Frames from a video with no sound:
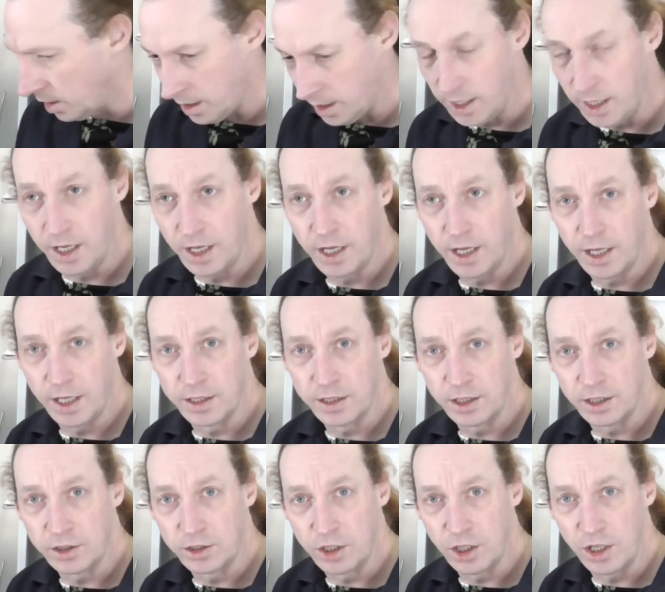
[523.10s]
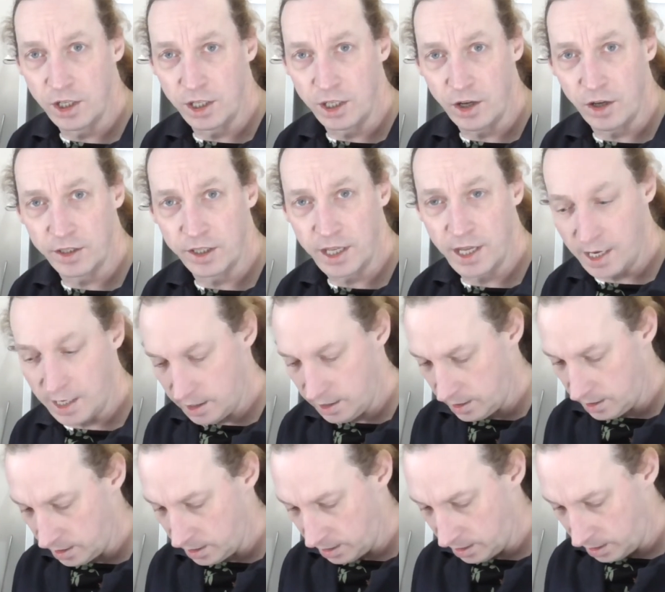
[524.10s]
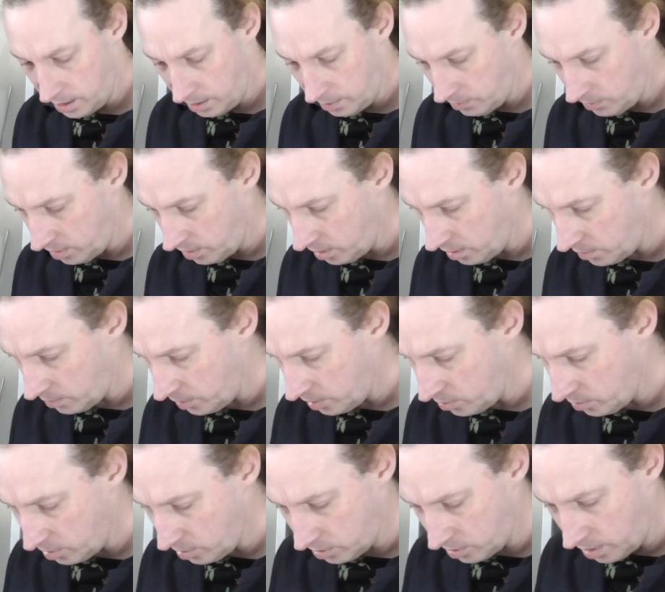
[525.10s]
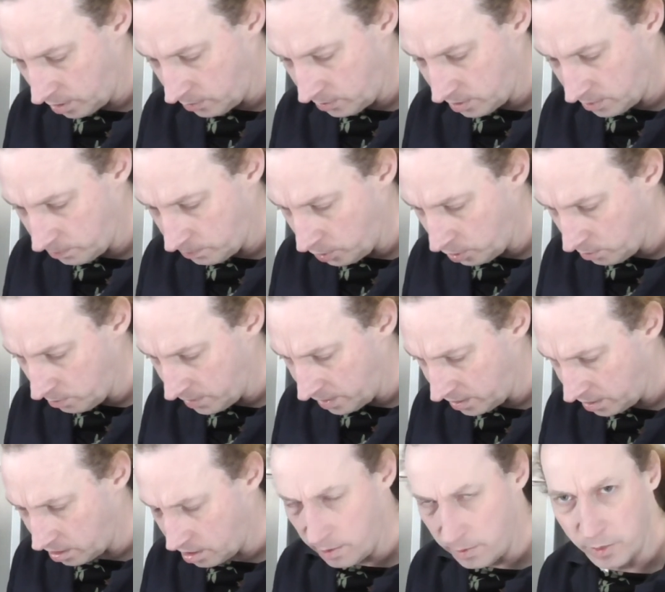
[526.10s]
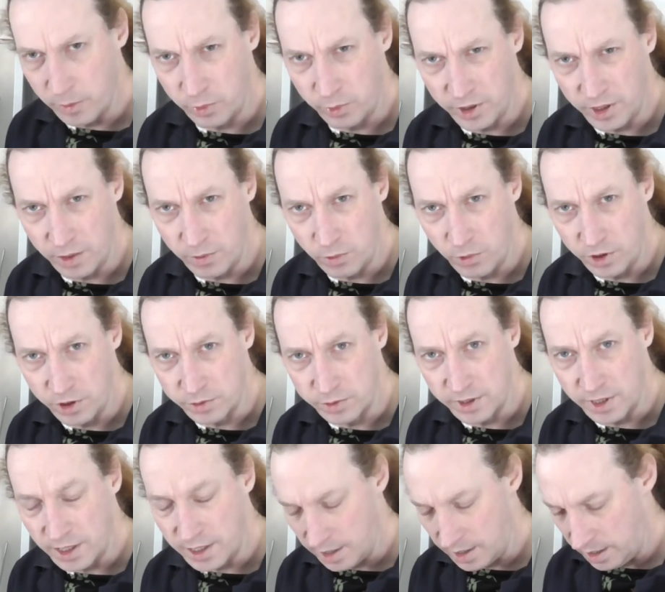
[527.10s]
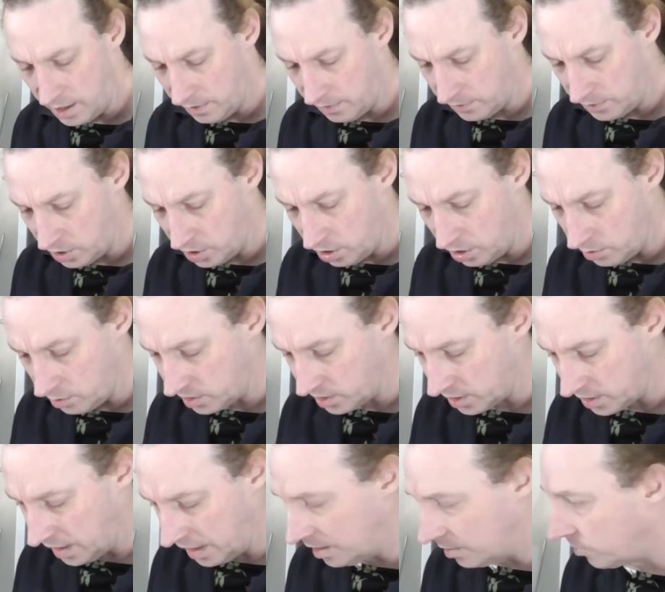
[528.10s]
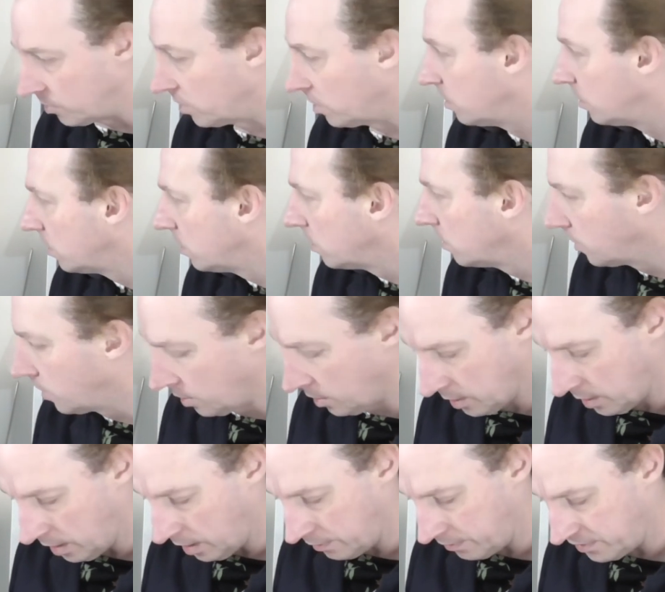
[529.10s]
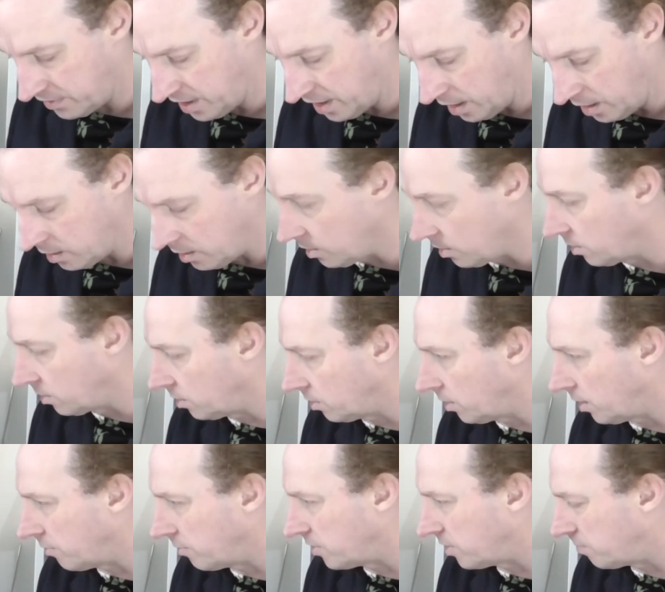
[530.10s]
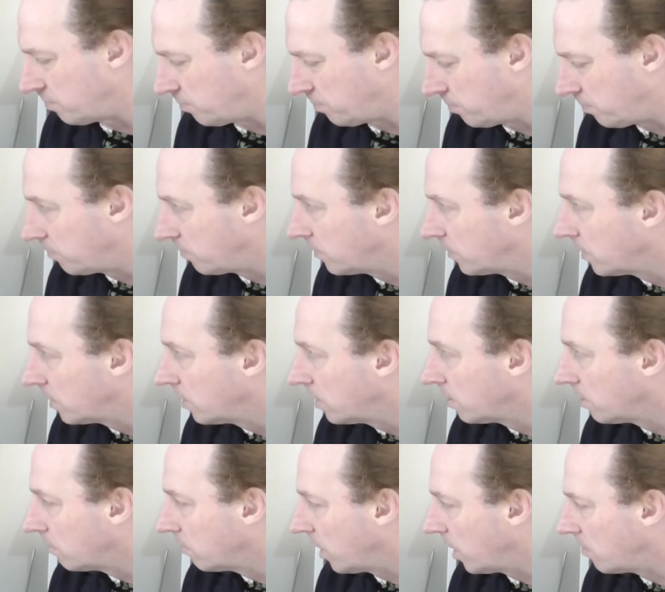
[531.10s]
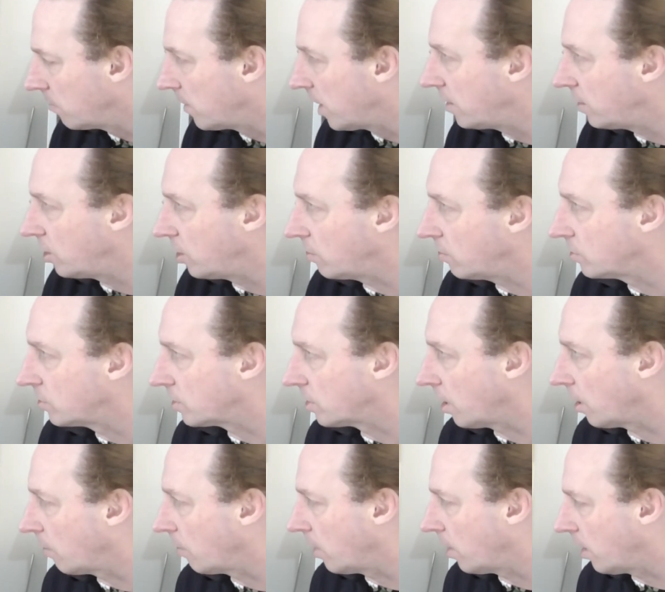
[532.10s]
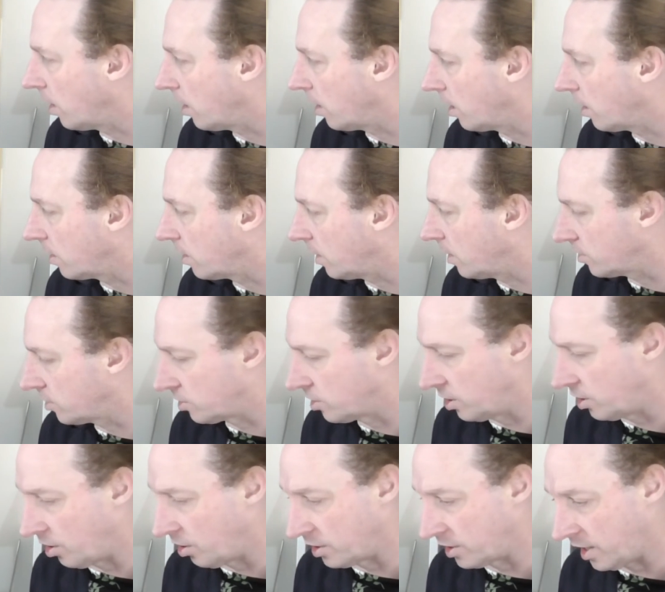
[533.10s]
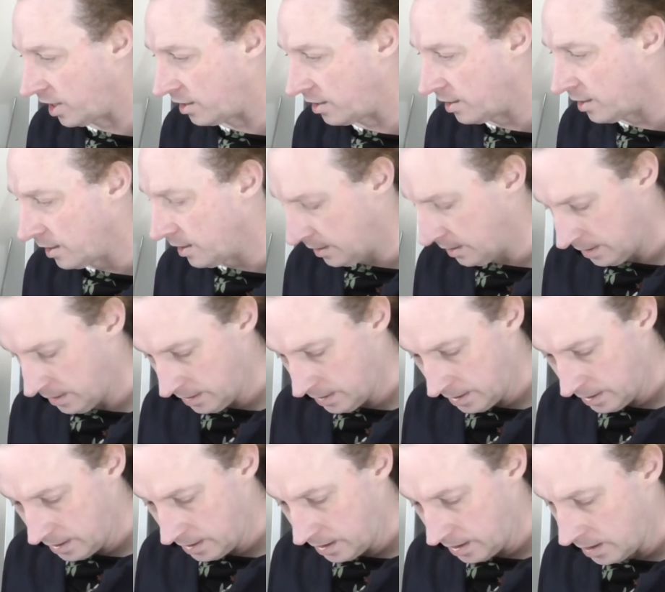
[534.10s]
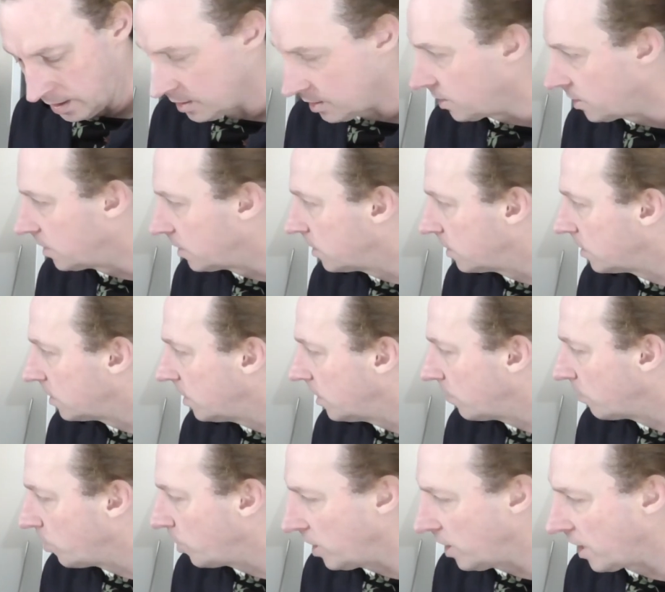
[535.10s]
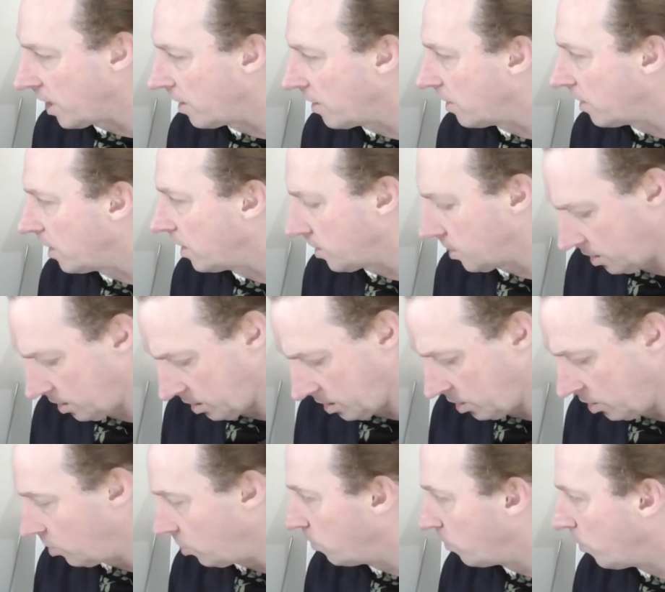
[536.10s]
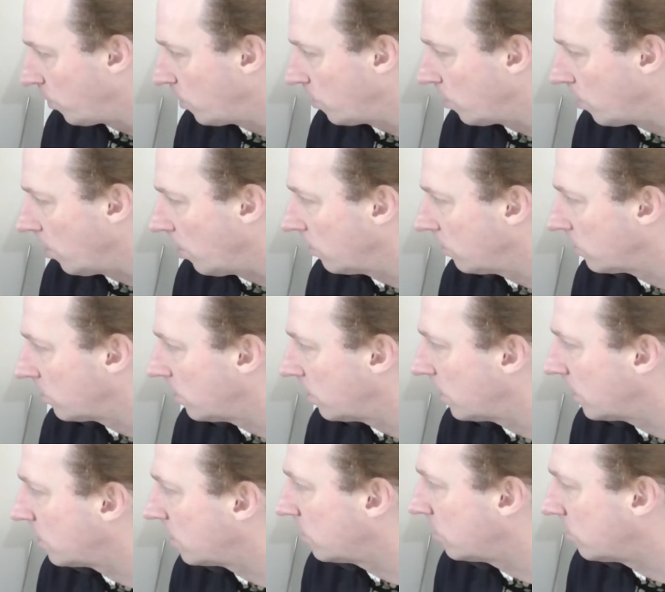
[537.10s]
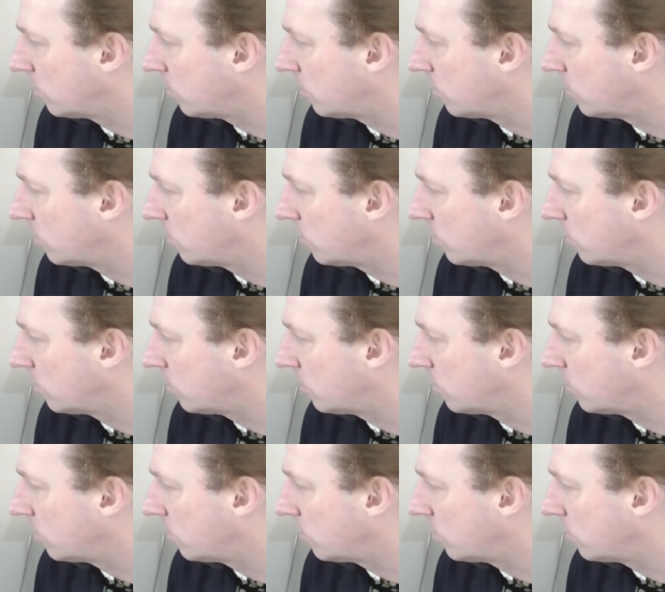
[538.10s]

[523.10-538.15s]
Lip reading: And turn it on again. I suppose we have to go into boot menu. Can't remember what that was with that. F2, escape. F10. No, that was main menu. So let's turn it on again. See if we can get this to boot onto this